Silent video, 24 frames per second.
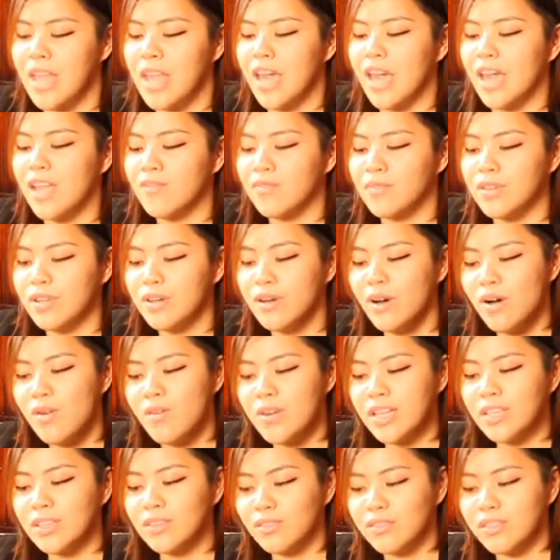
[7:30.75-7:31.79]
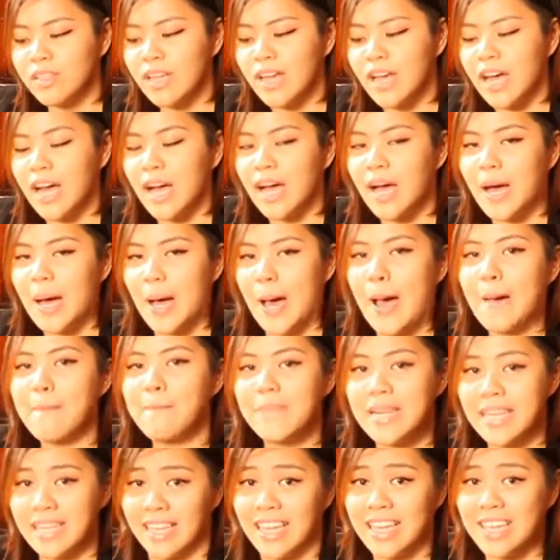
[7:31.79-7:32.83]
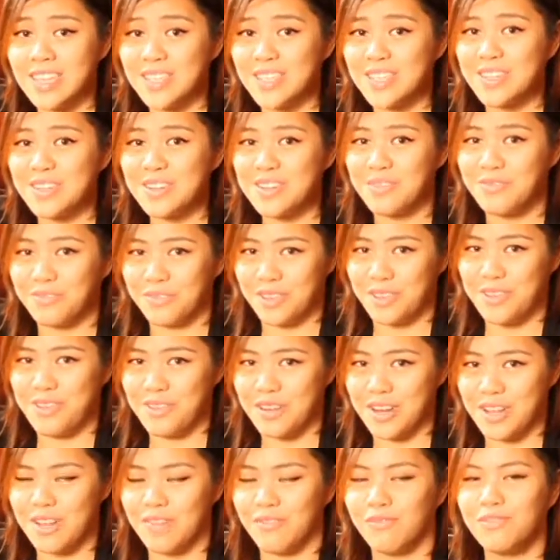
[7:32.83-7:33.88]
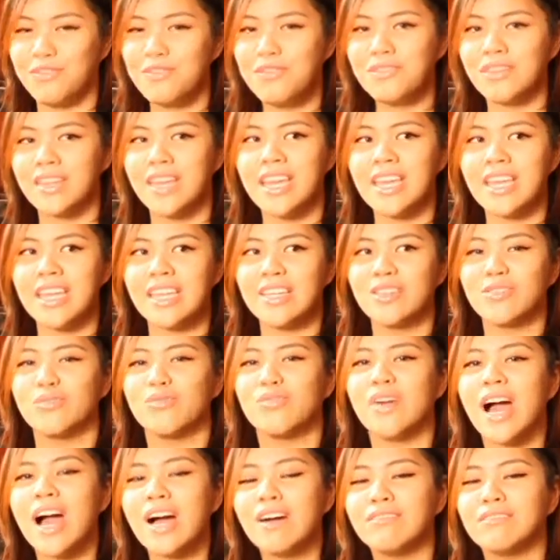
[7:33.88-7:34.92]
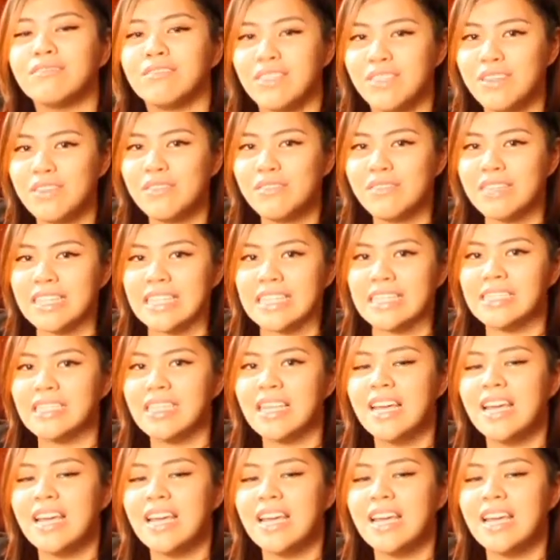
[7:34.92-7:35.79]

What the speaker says: and we go into the application of theory, of looking into how theories